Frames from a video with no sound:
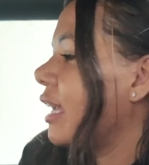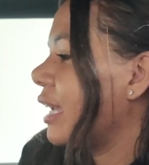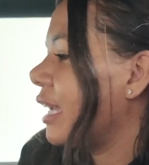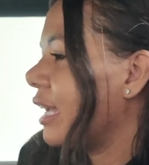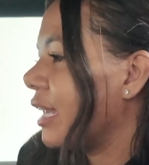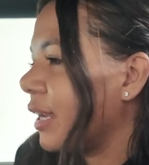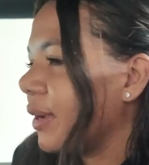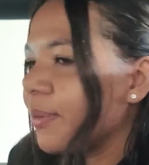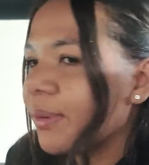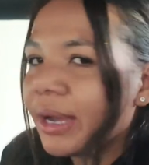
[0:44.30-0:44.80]

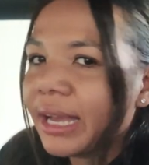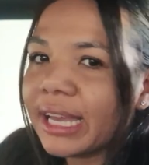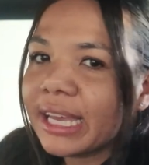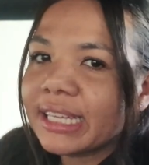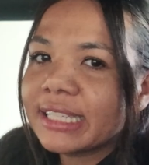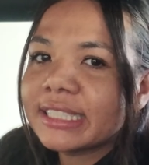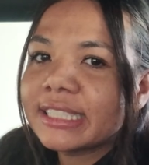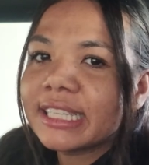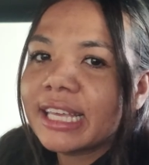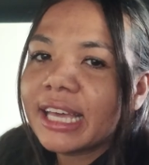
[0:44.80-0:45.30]

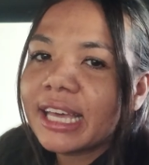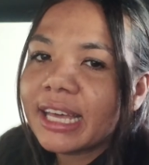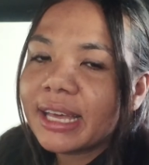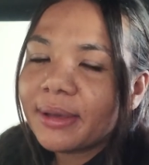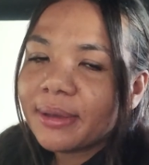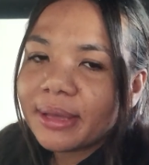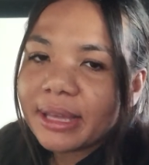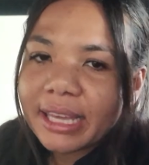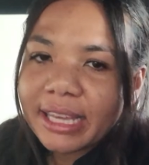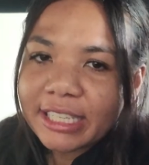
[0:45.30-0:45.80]
anyways,
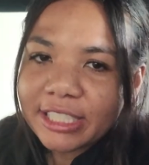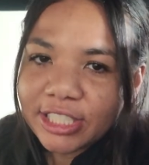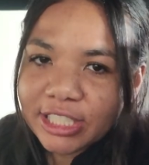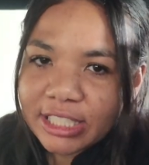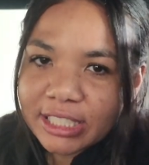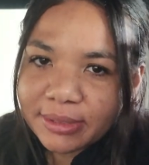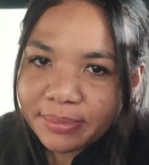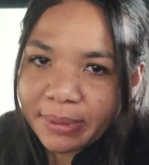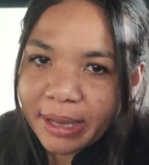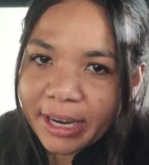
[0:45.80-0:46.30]
it's
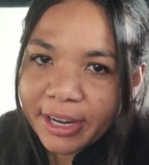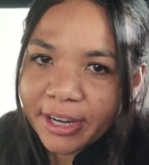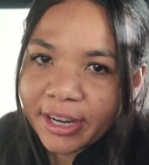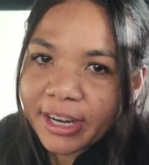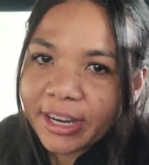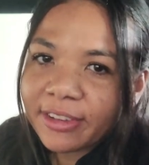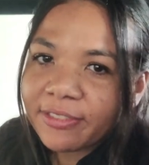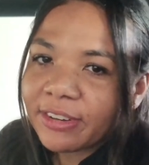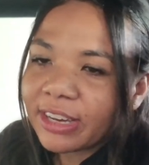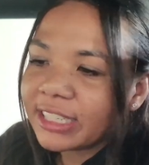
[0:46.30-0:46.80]
just better
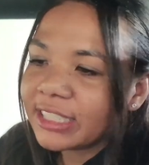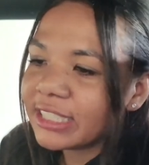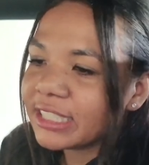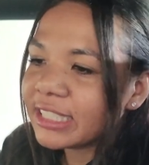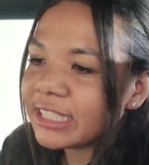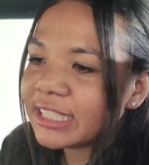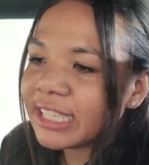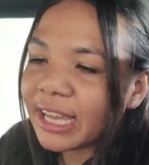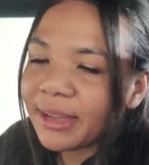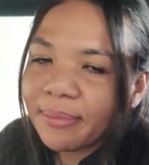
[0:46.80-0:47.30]
if I
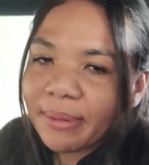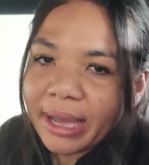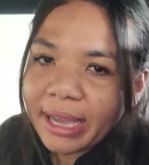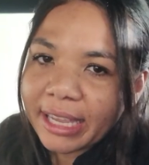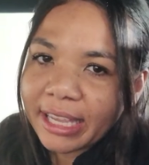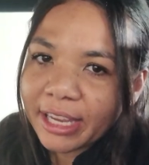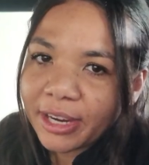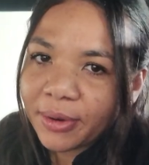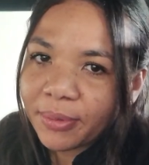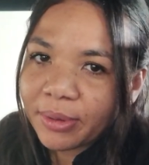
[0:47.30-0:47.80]
just stay back
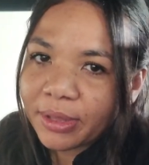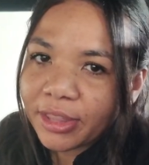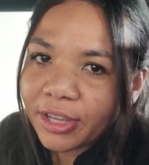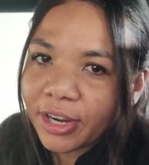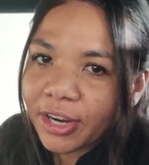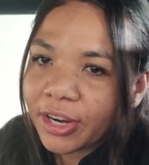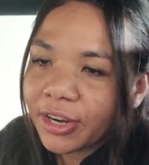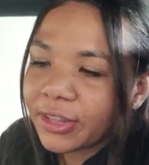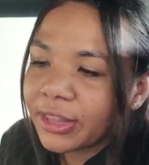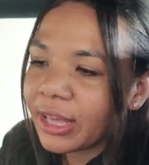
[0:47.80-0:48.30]
here with
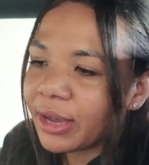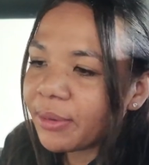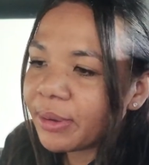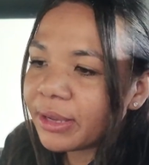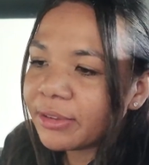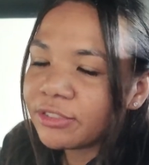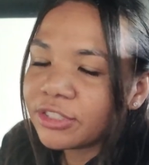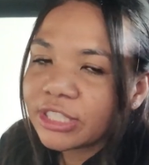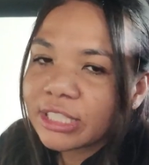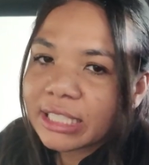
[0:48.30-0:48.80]
her. That
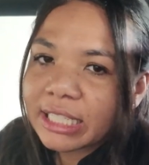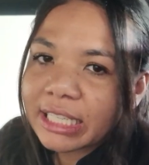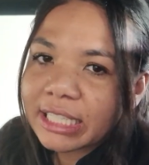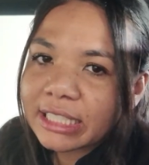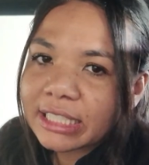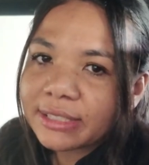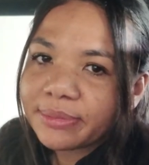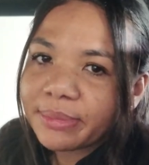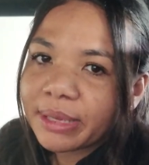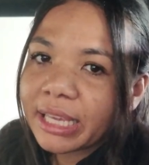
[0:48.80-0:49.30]
way if she
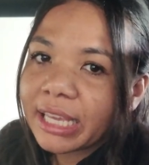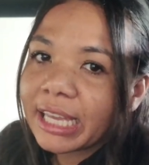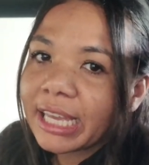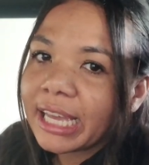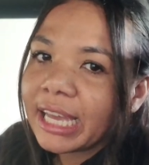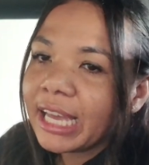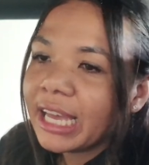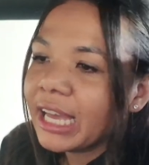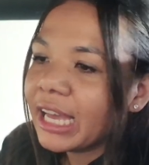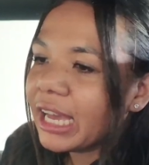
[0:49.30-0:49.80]
needs me,
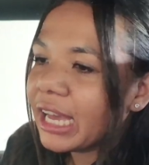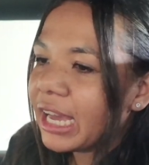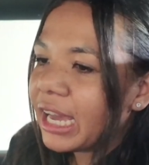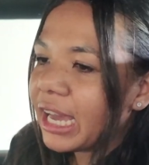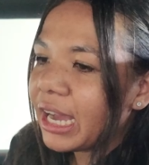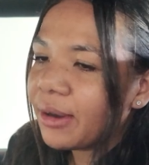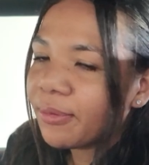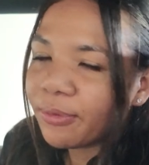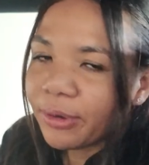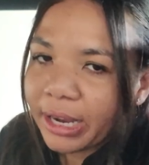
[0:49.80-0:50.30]

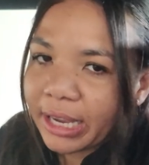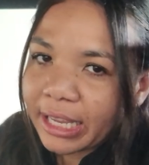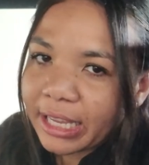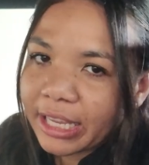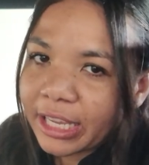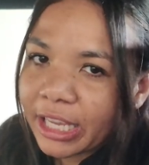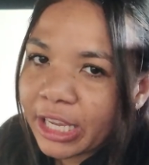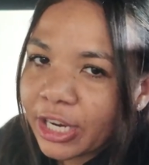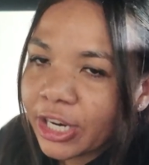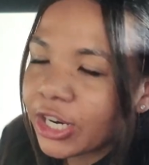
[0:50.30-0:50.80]
I'm right
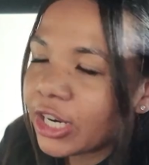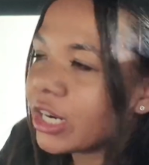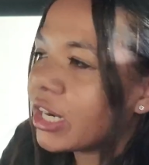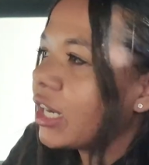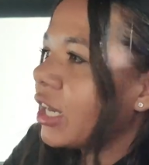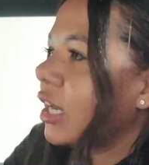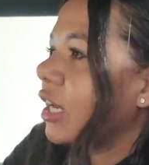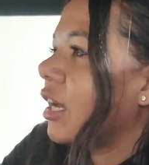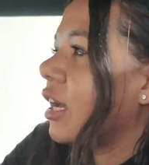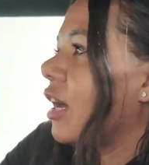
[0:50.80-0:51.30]
here.
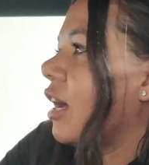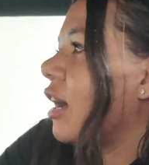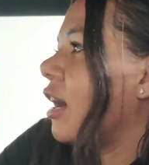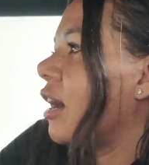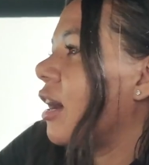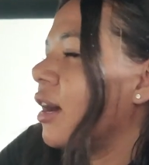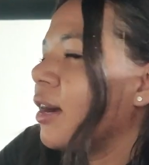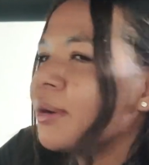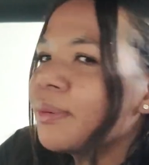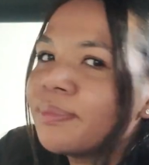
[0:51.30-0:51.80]

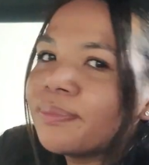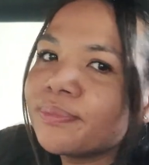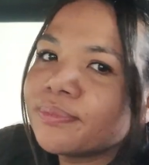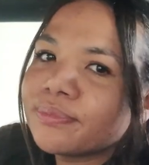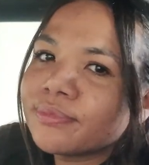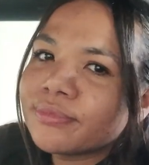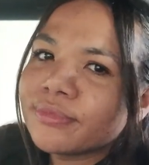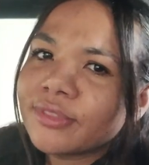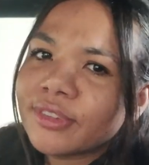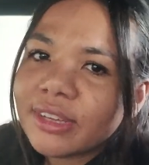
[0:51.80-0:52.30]

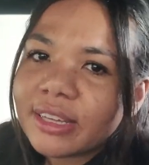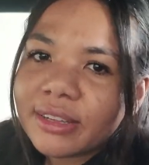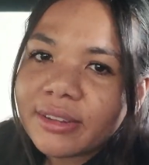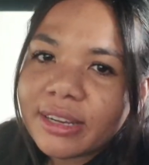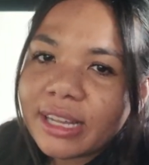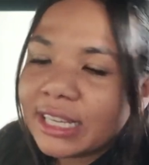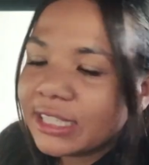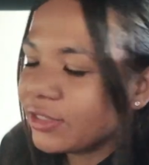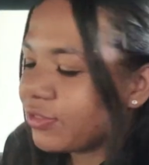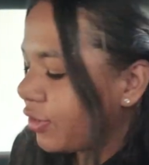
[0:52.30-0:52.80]

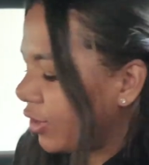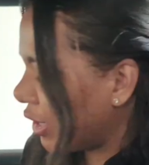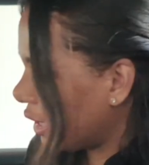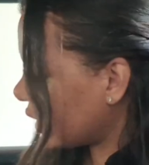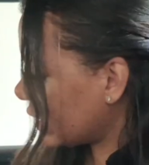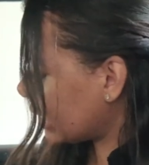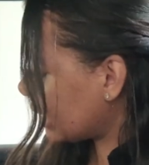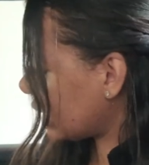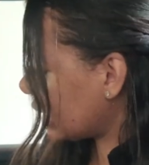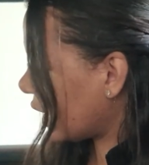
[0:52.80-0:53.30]
As far
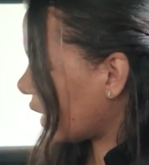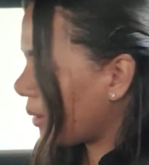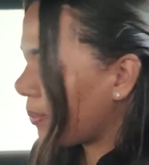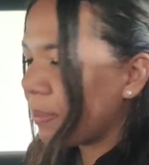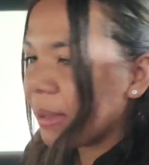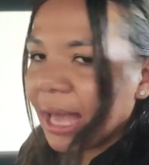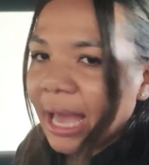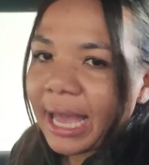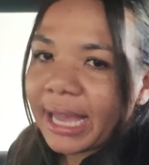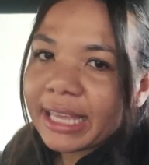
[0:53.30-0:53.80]
as like
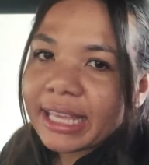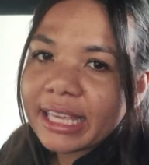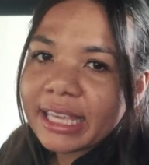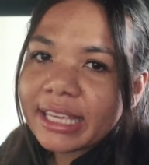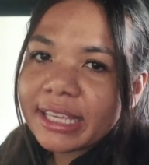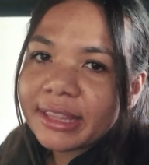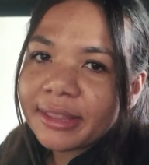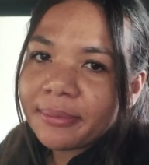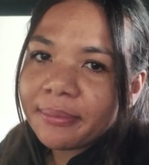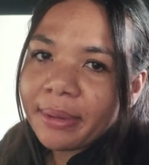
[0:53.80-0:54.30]

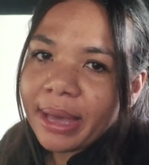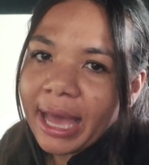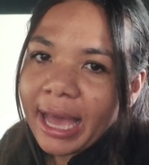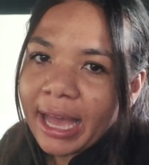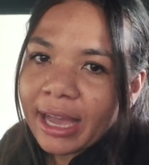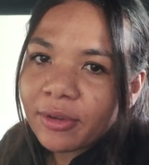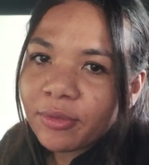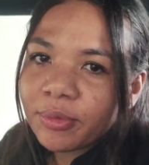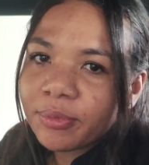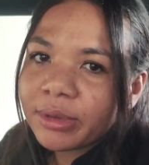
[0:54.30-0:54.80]
packing the
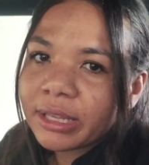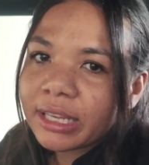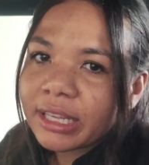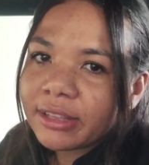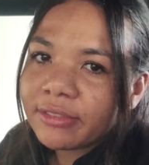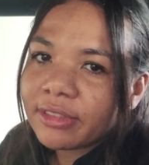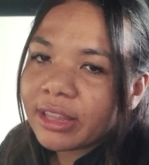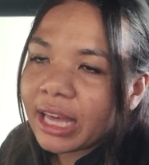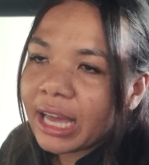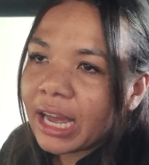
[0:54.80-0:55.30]
bag when we
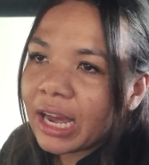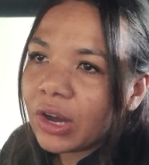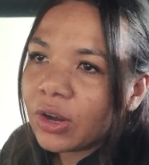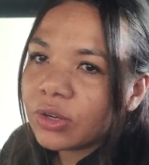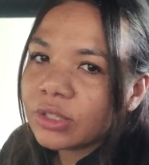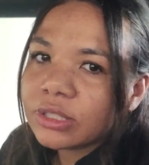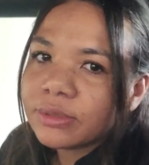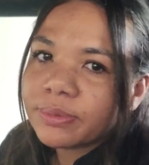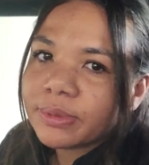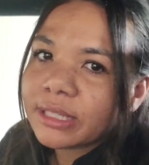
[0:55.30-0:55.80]
leave the
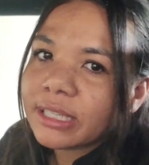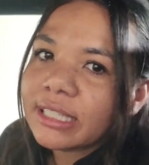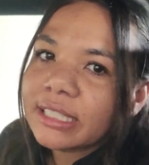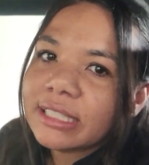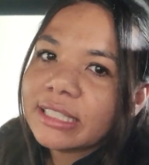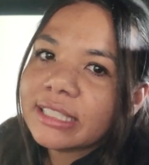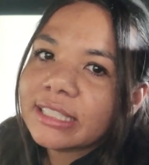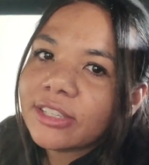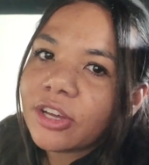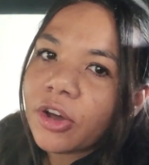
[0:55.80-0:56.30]
house,
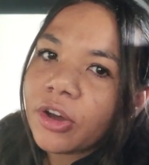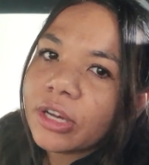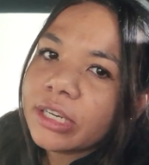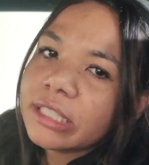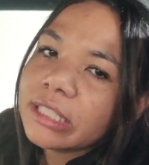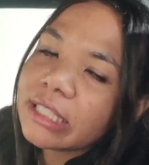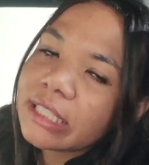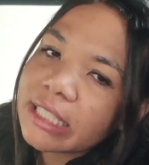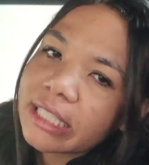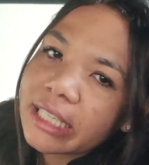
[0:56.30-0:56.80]
because
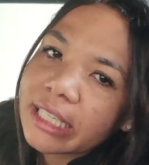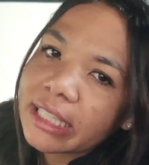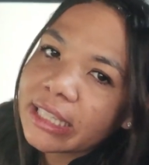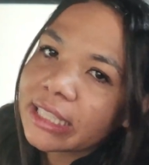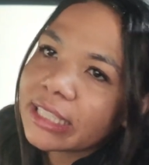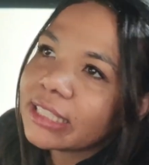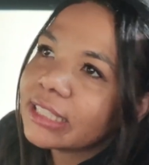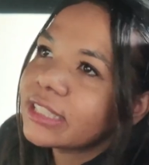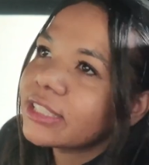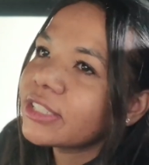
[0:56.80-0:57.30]
honestly,
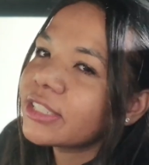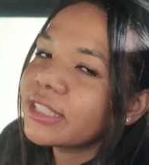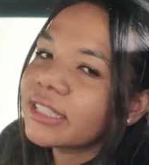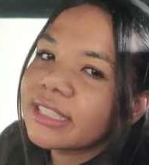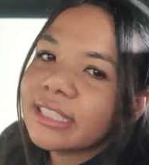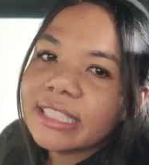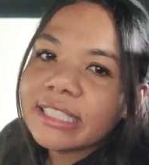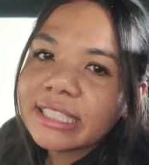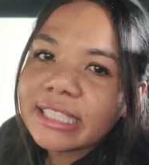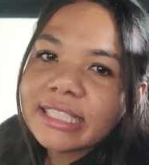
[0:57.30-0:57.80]

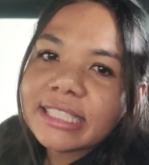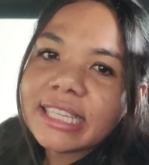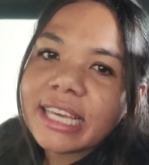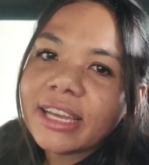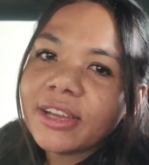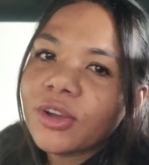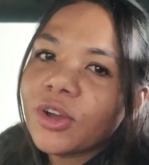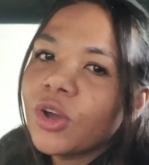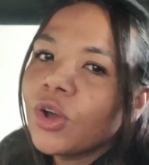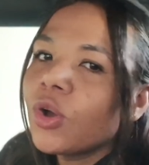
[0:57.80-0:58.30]
this is
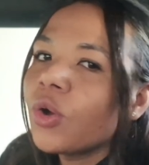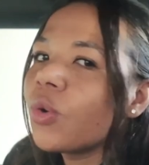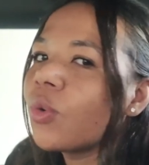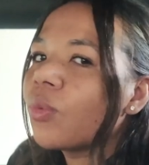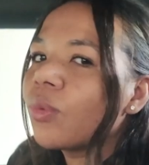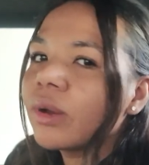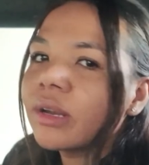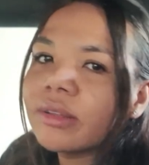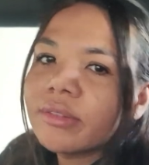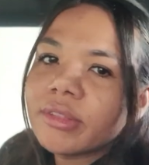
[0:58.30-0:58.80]
like
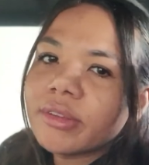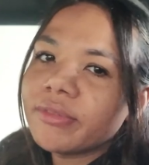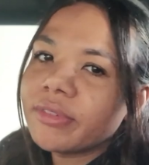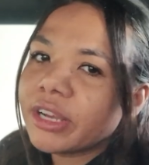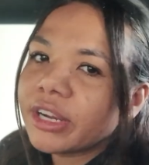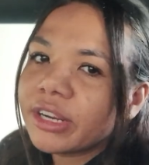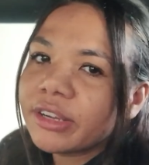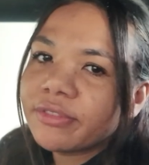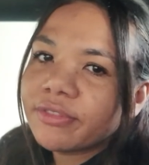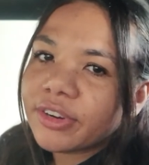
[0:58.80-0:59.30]
one of the
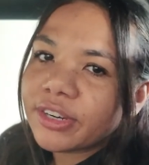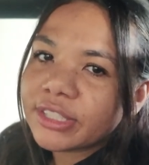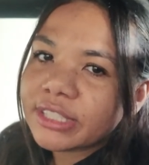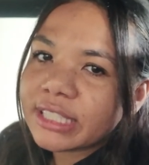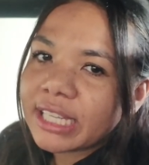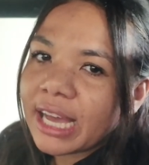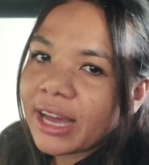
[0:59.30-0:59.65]
very first